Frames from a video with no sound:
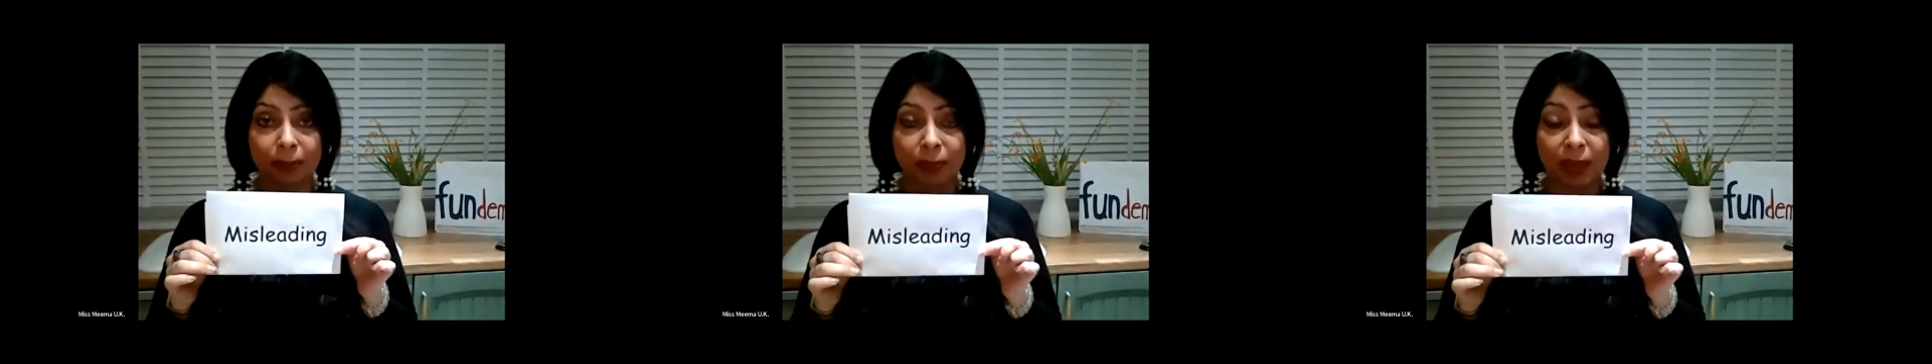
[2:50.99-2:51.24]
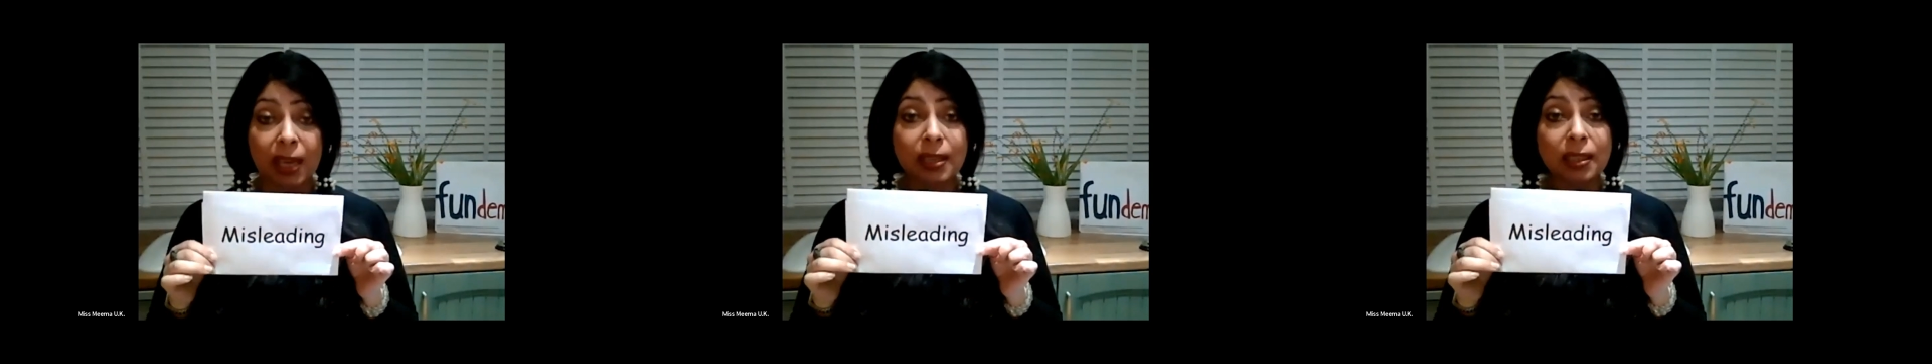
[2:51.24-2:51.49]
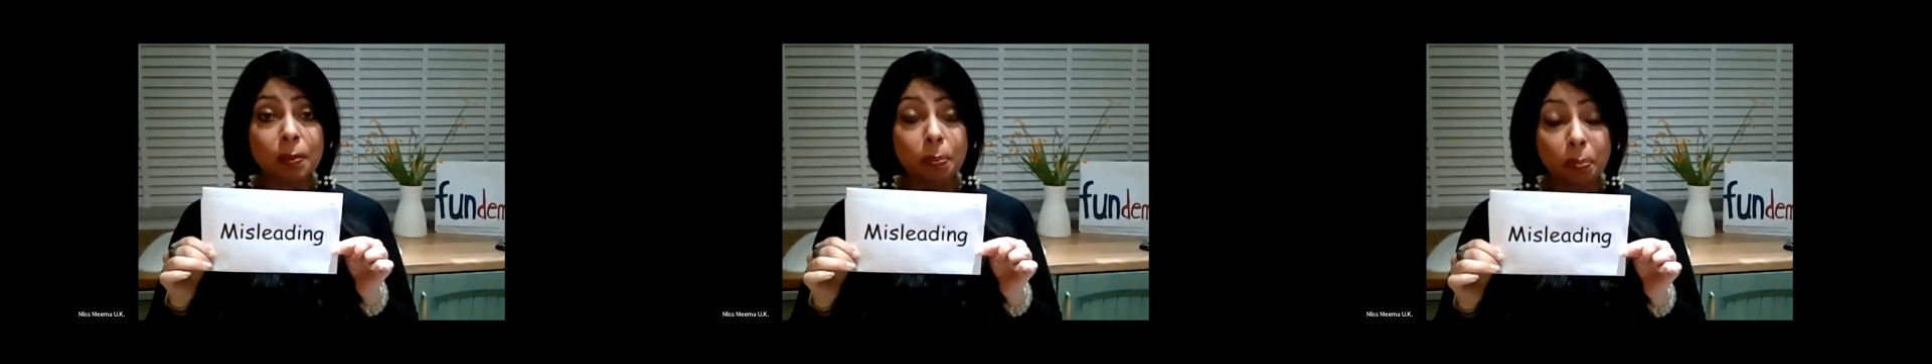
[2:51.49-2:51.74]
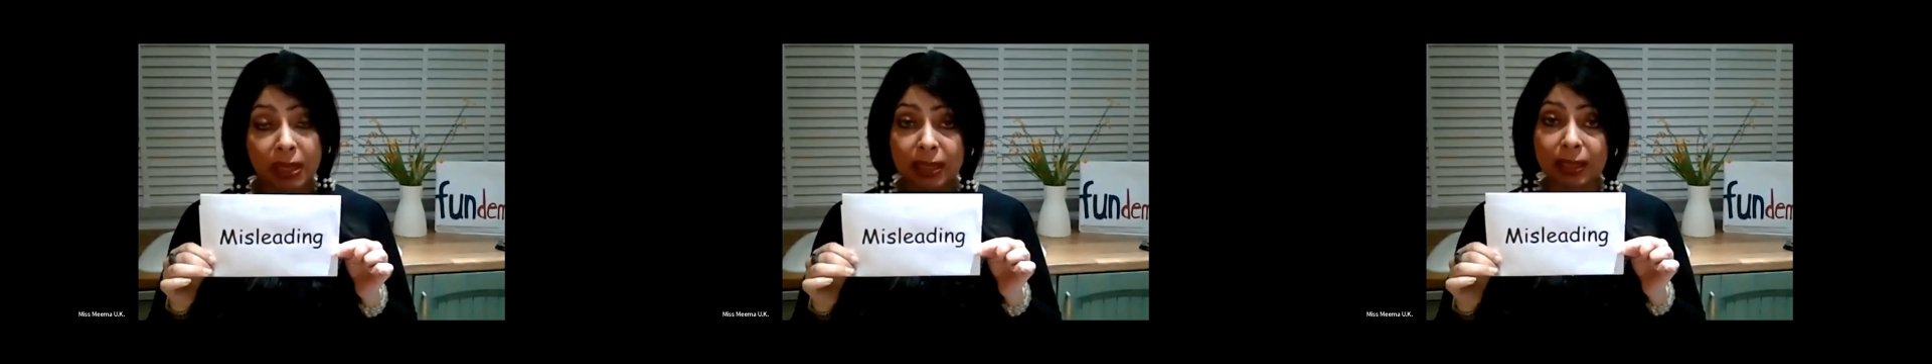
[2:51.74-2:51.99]
It's a
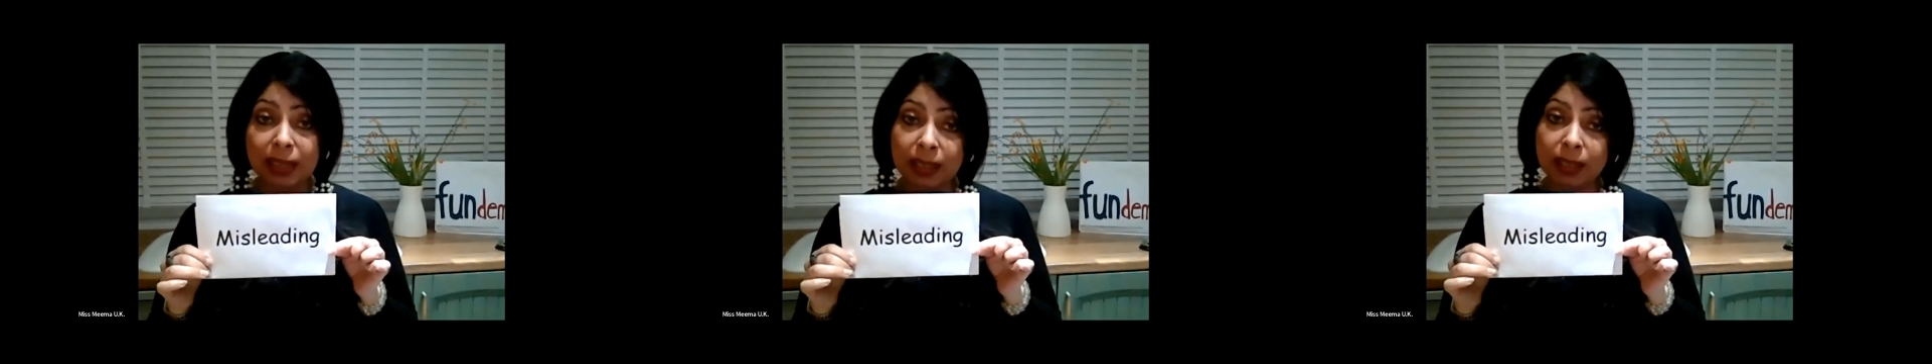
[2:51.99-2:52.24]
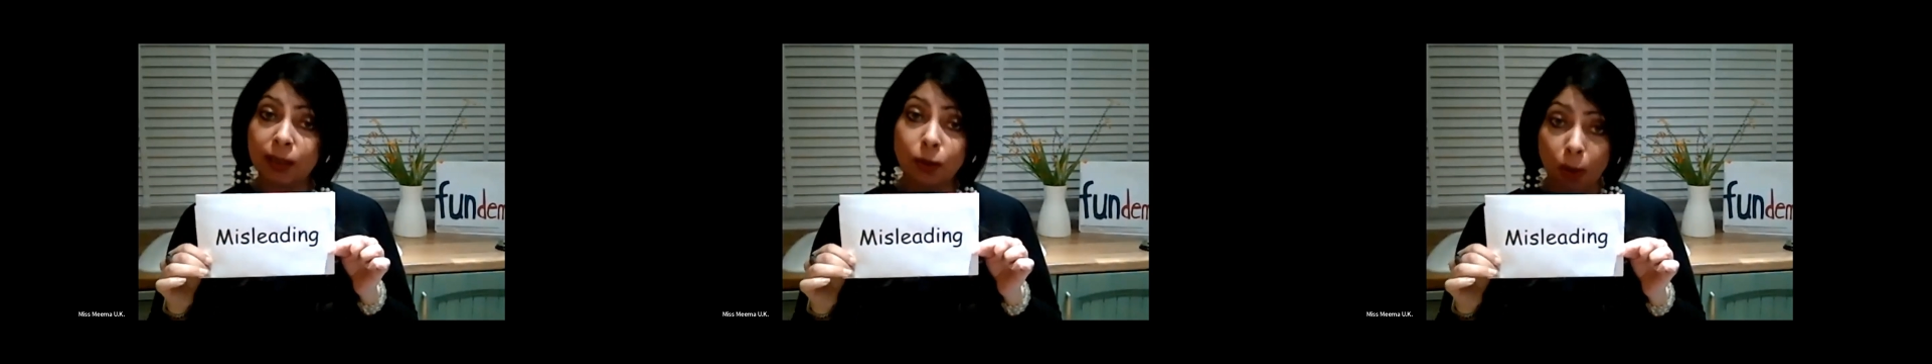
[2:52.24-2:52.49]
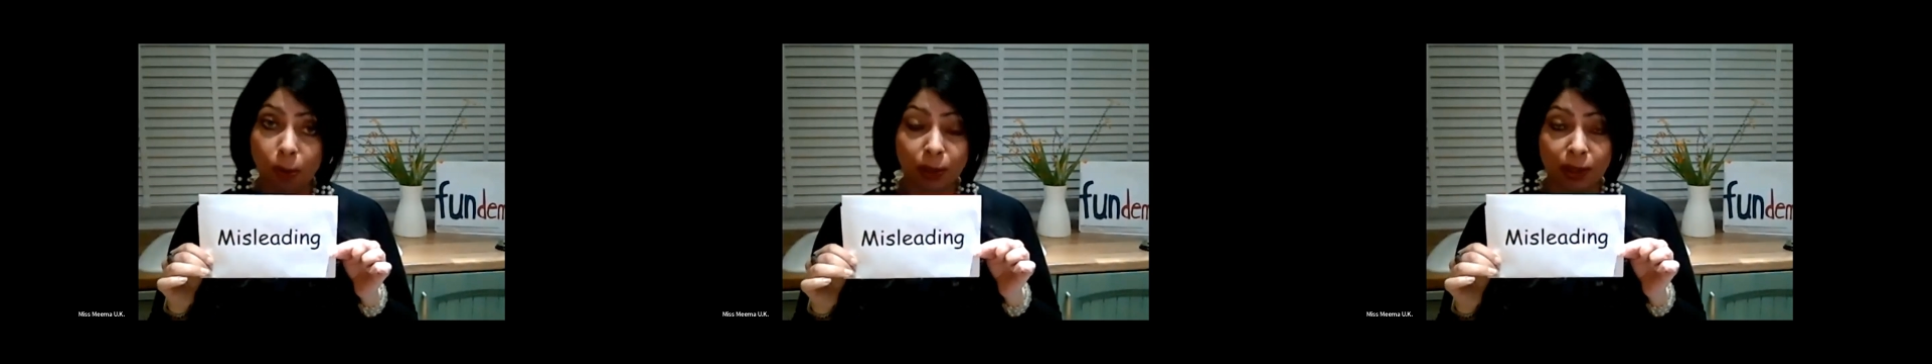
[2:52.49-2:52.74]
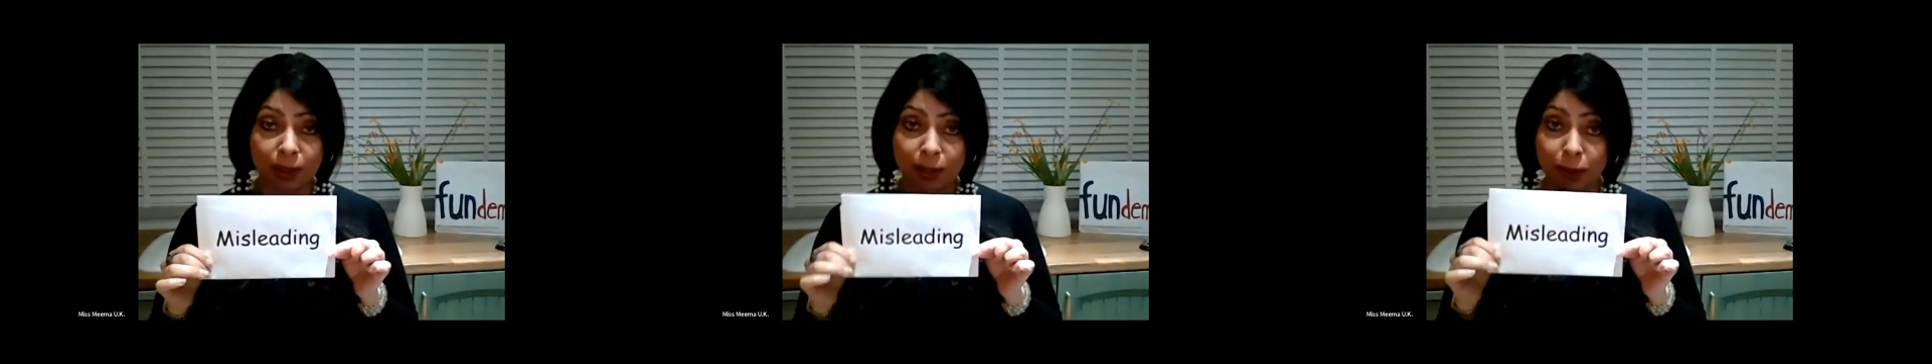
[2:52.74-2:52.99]
misleading
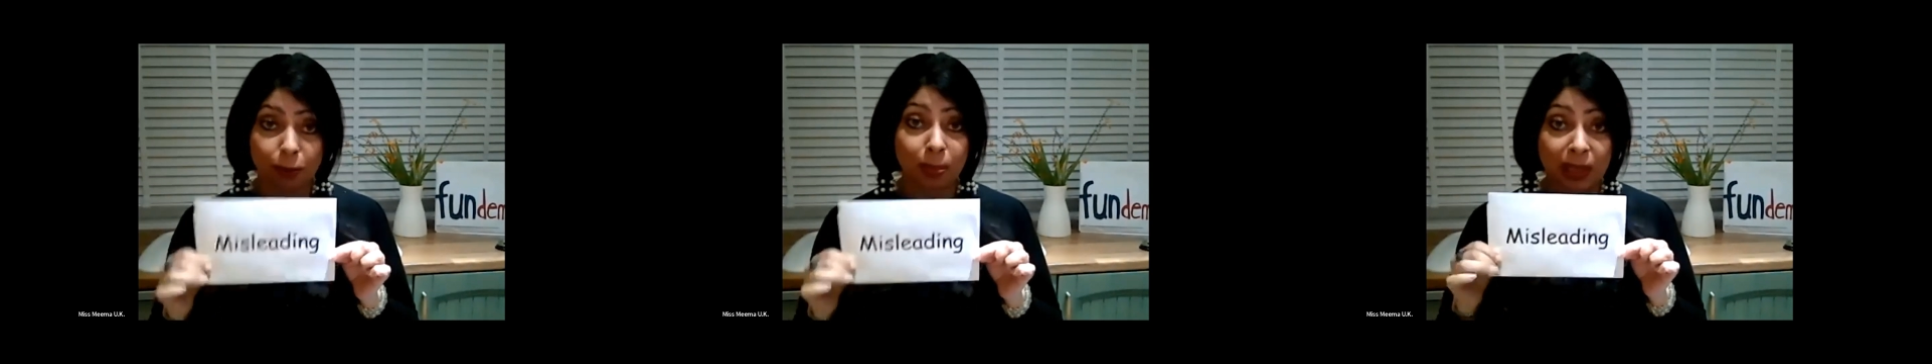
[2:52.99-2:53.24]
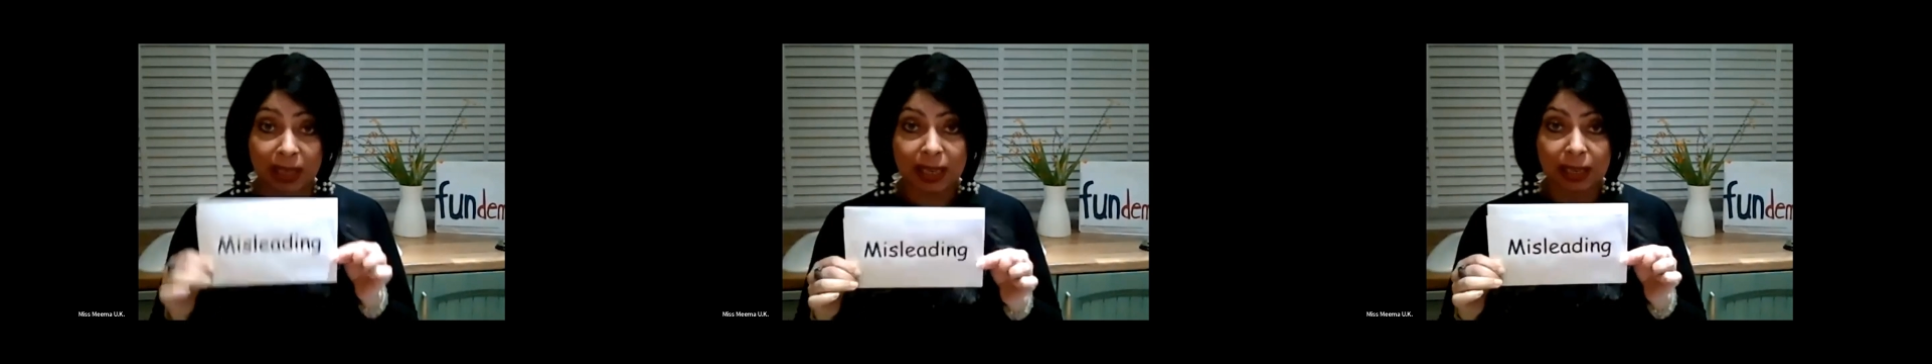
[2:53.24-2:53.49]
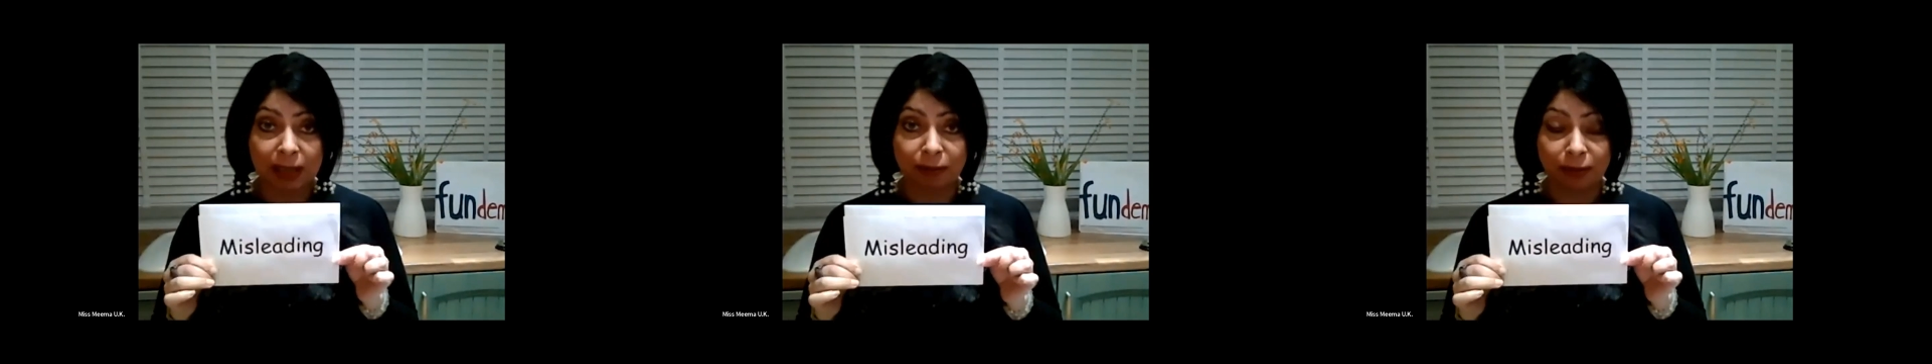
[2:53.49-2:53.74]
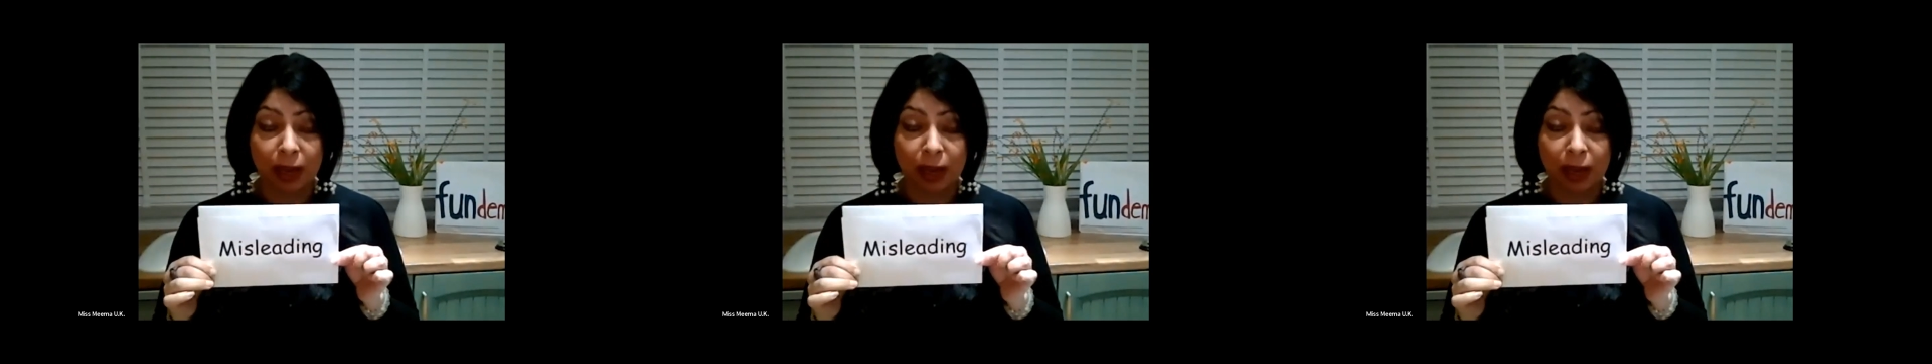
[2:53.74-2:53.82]
notion to believe.